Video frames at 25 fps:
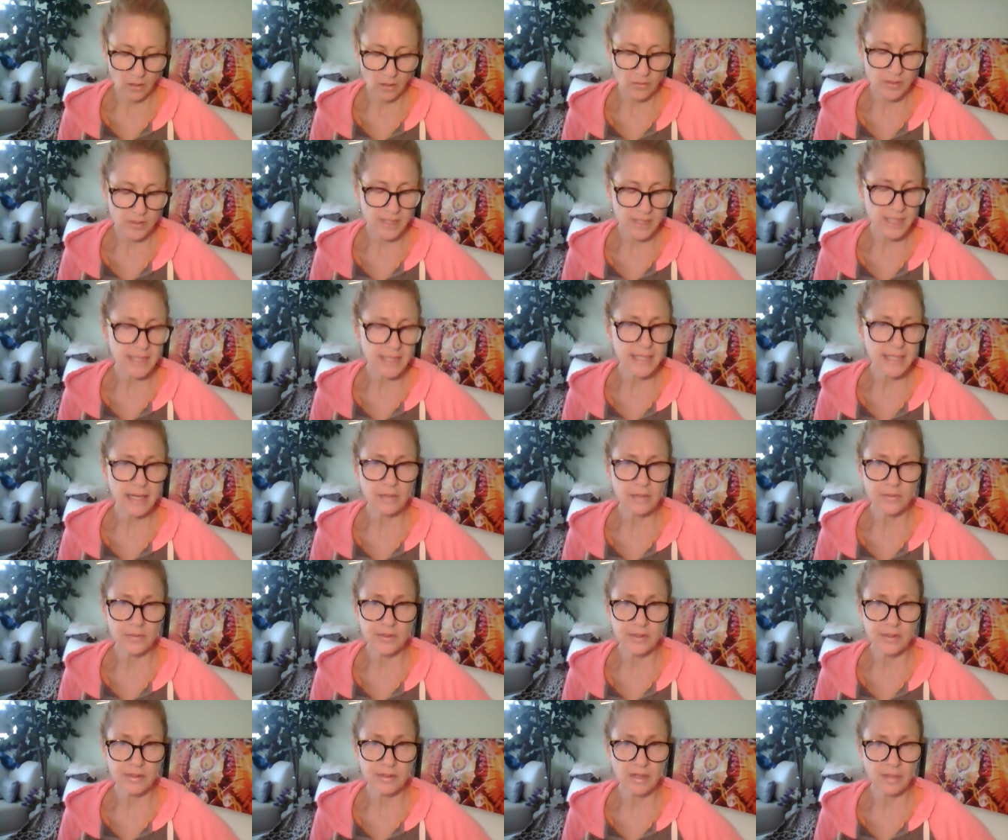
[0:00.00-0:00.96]
Oh, D-Day
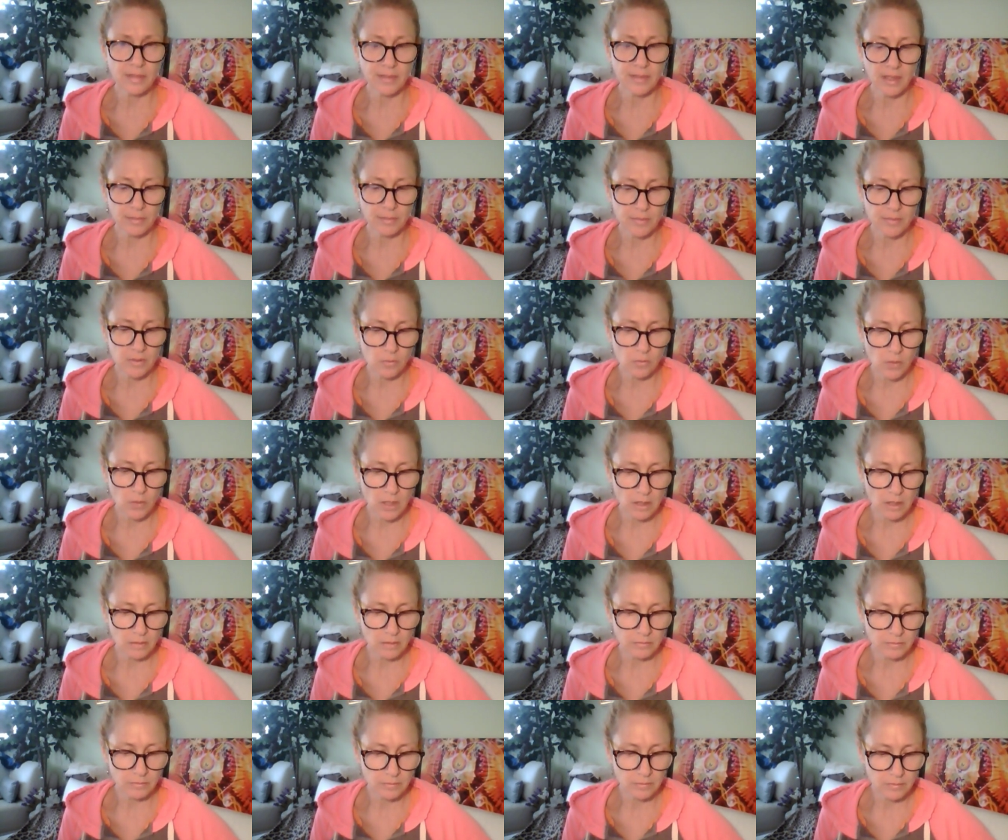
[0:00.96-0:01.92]
was just coming up as
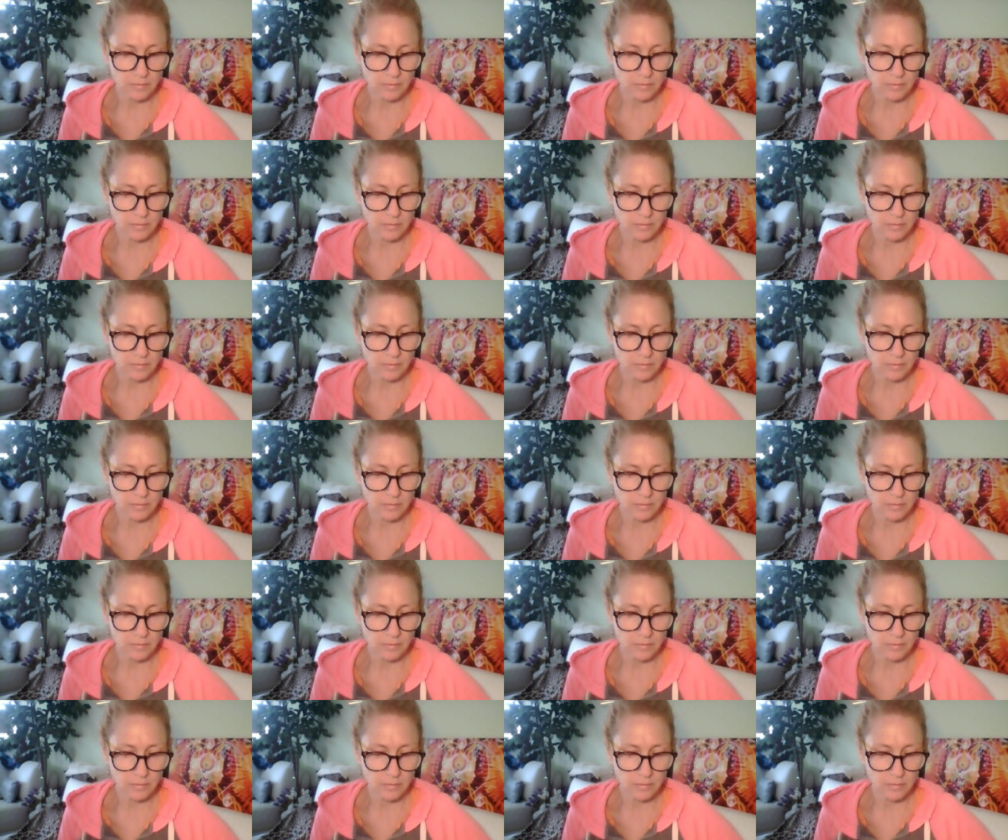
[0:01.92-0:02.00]
well.